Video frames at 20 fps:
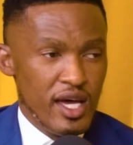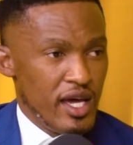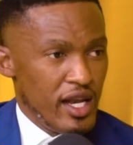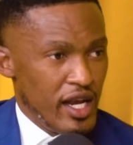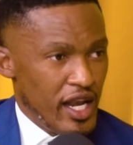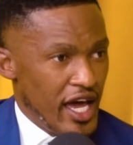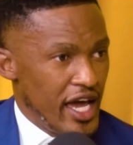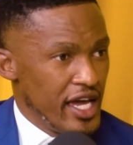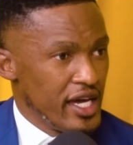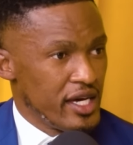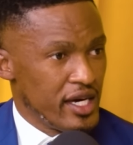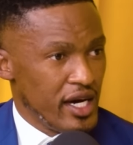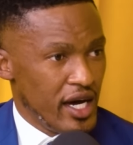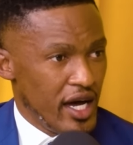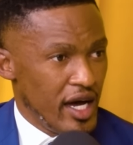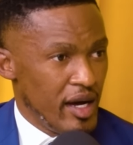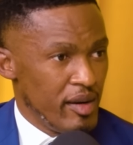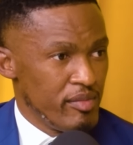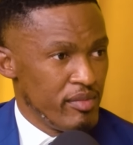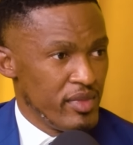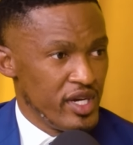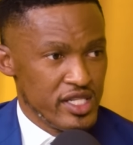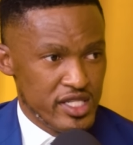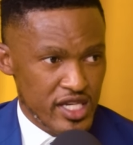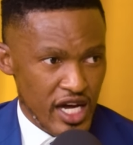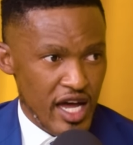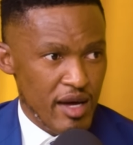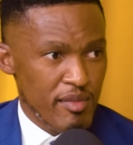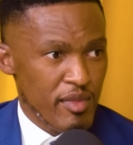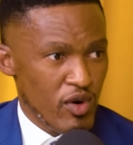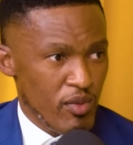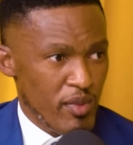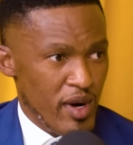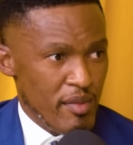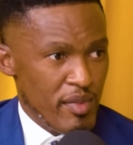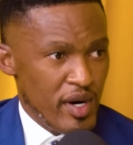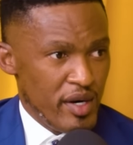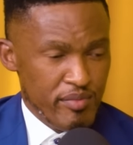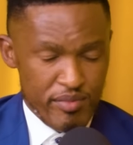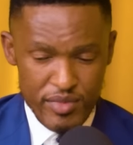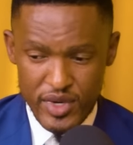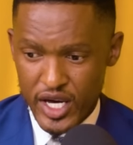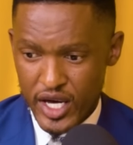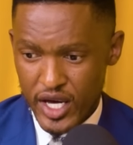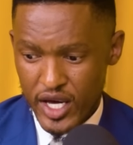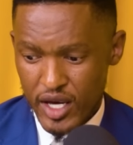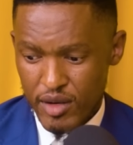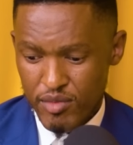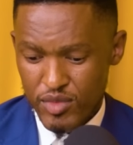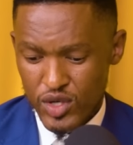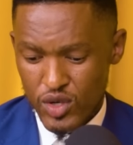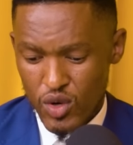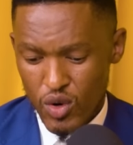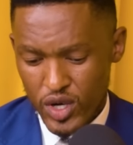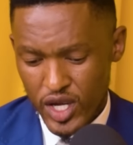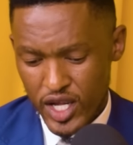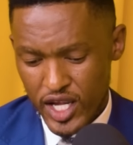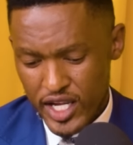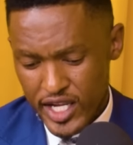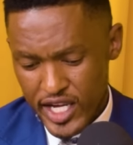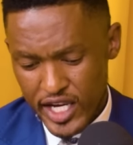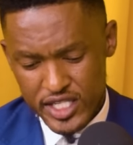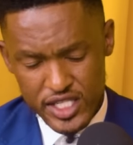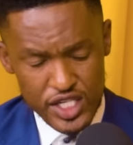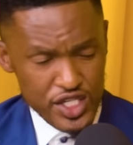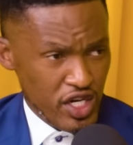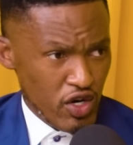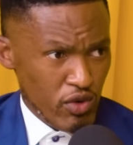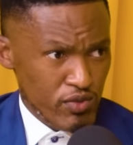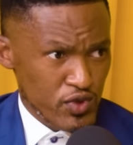like Itaimu Baba, Jacob